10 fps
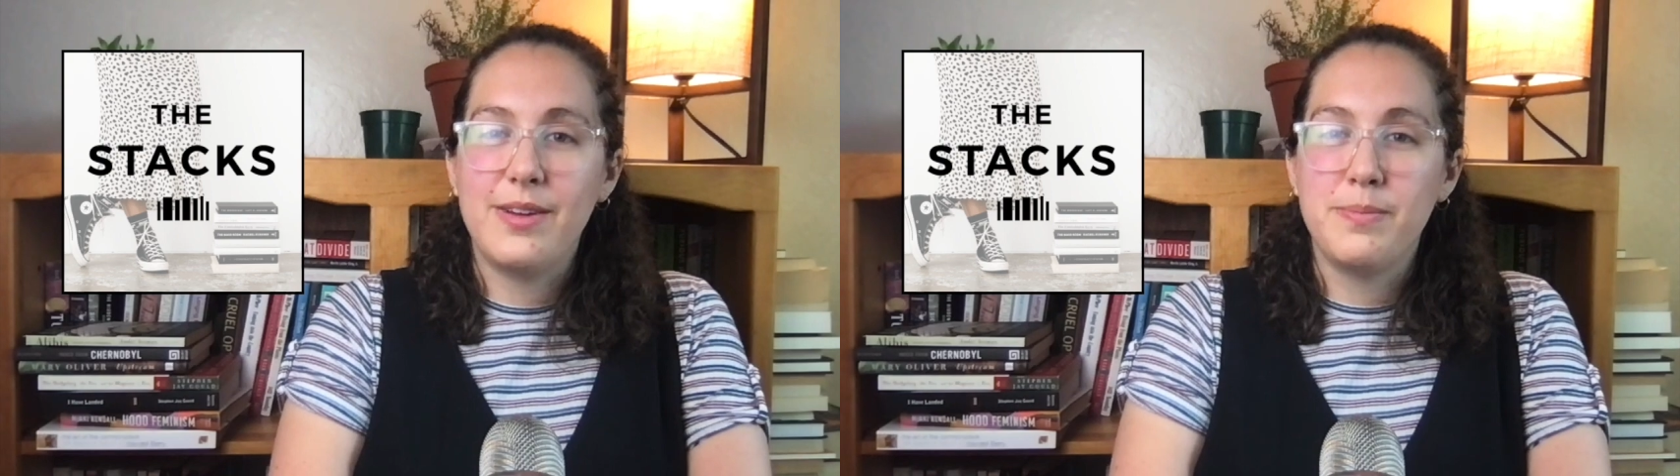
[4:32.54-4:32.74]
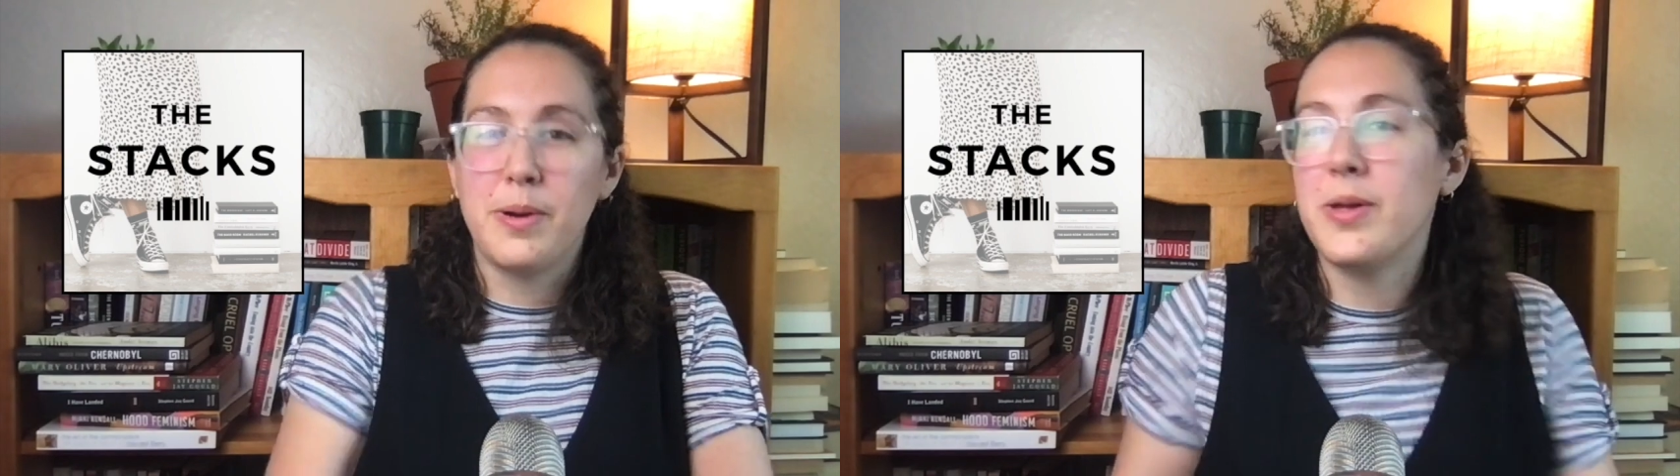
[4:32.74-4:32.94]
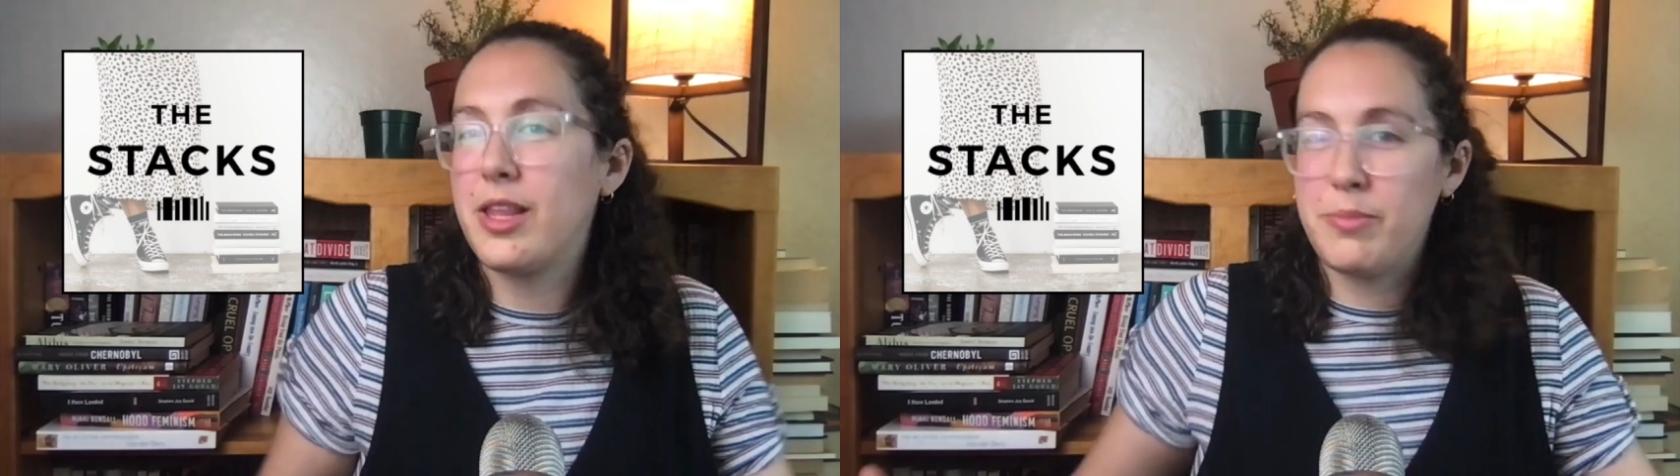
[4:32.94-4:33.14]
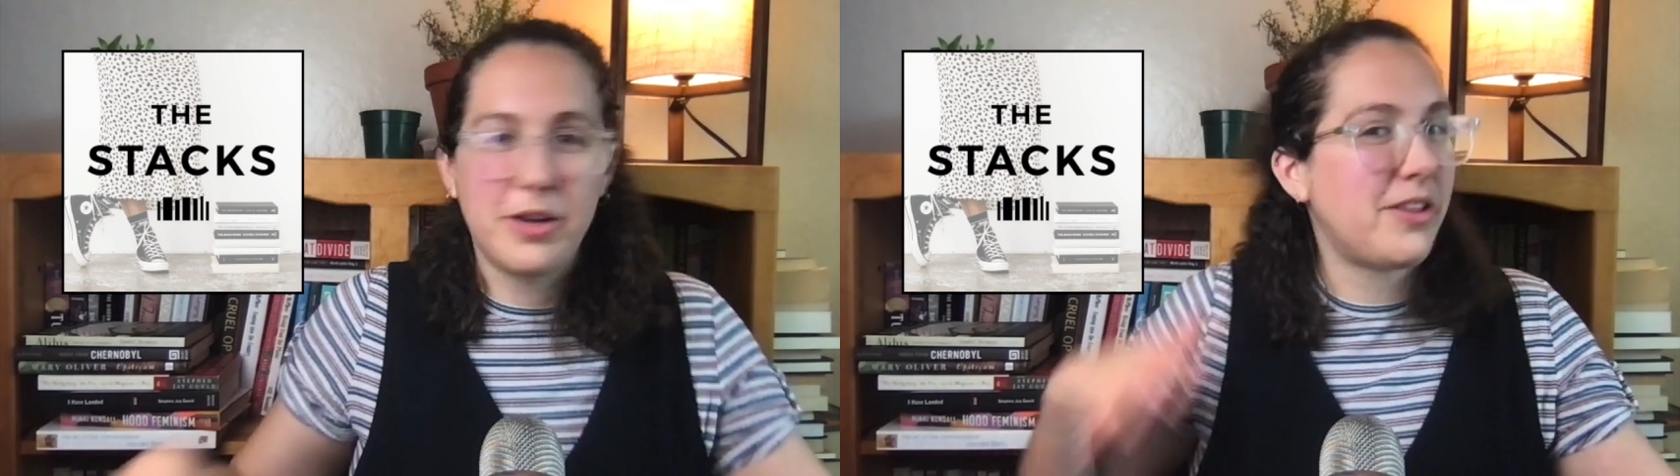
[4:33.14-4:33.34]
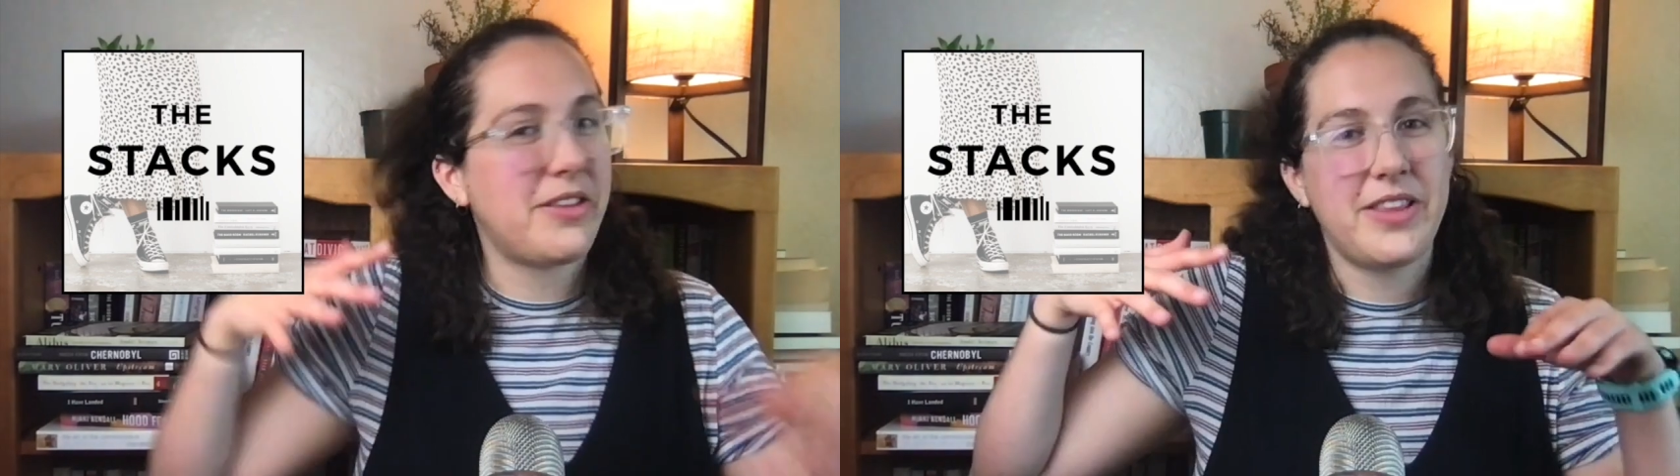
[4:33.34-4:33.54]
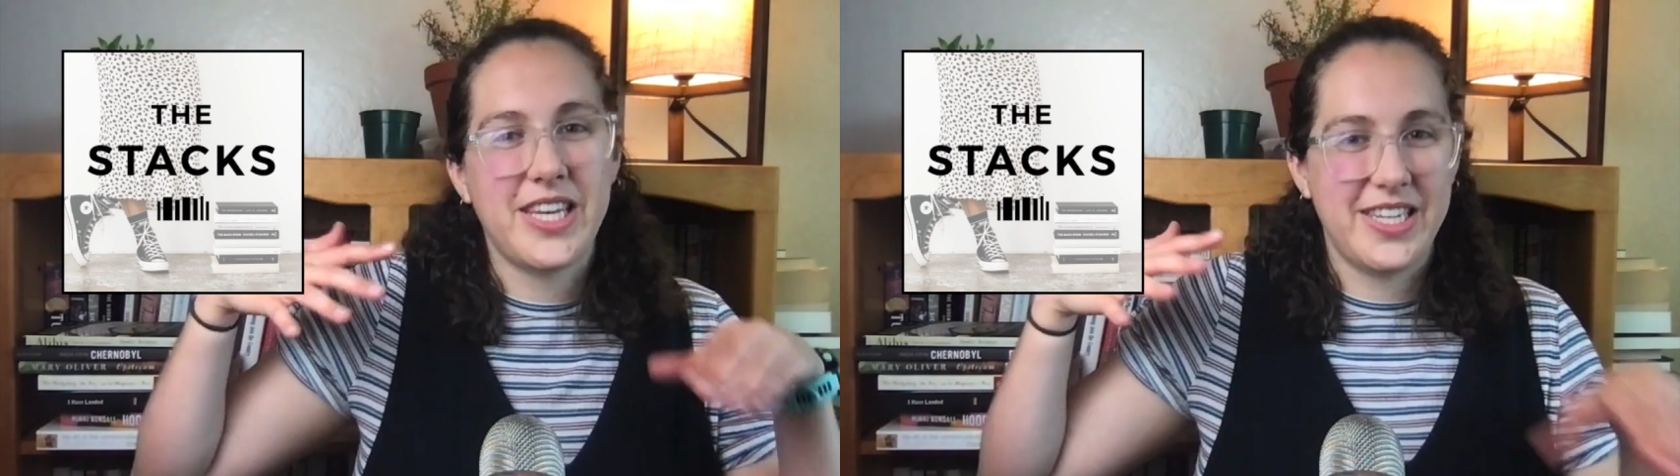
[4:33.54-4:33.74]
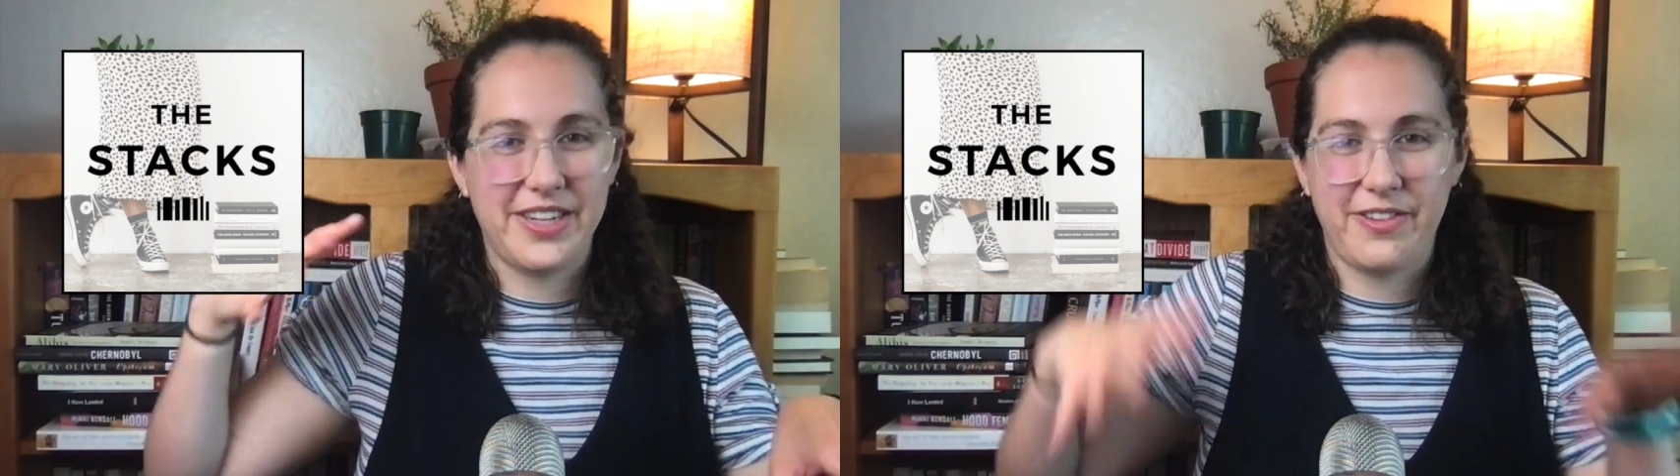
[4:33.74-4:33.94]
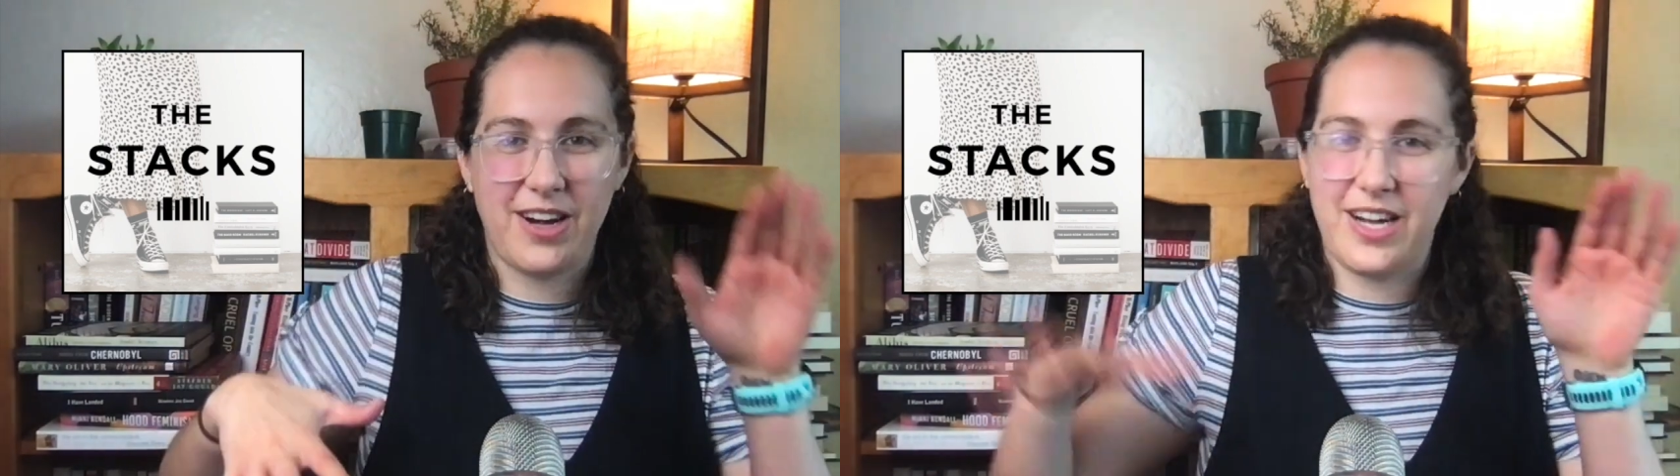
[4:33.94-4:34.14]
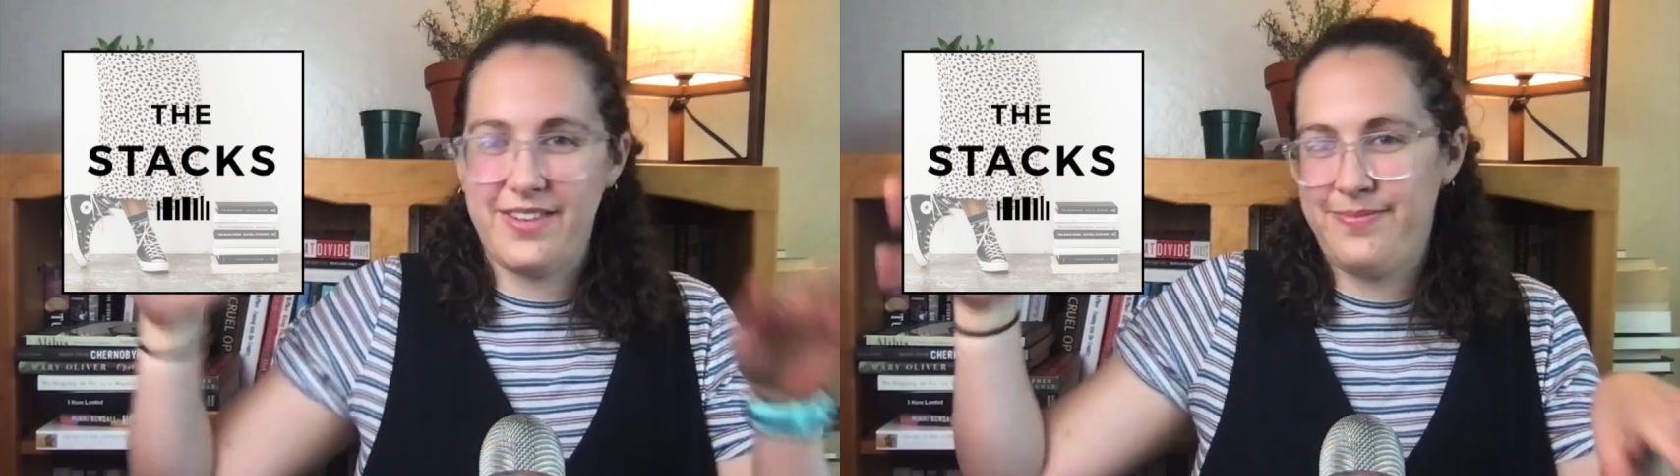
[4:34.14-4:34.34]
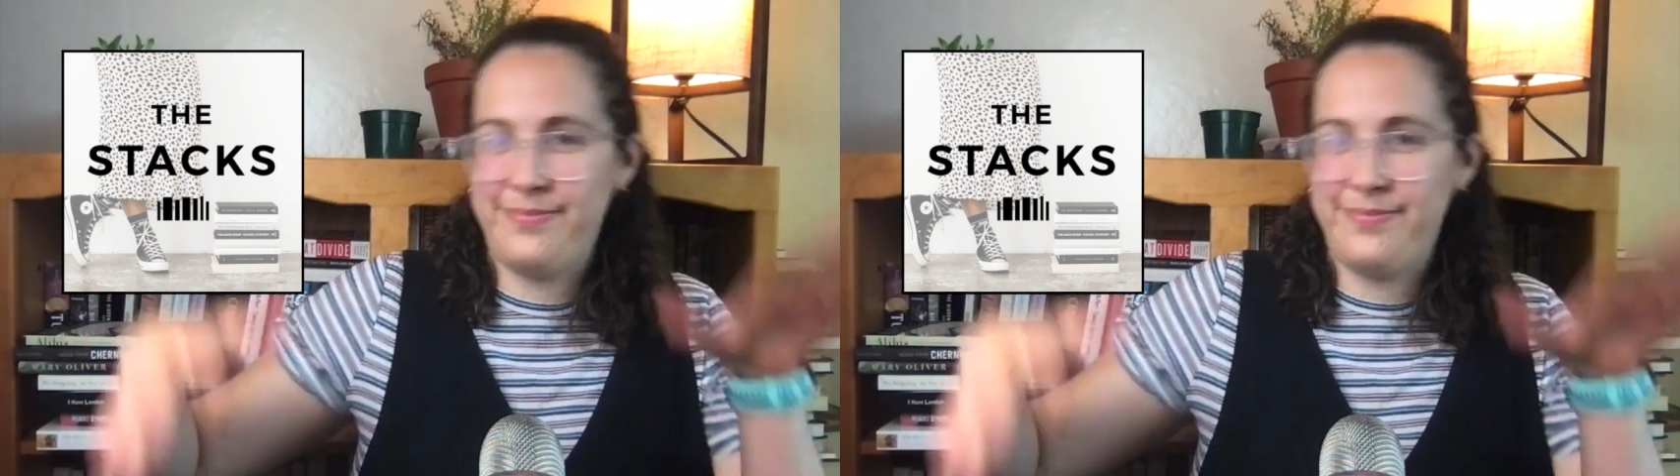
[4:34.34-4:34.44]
Both of the different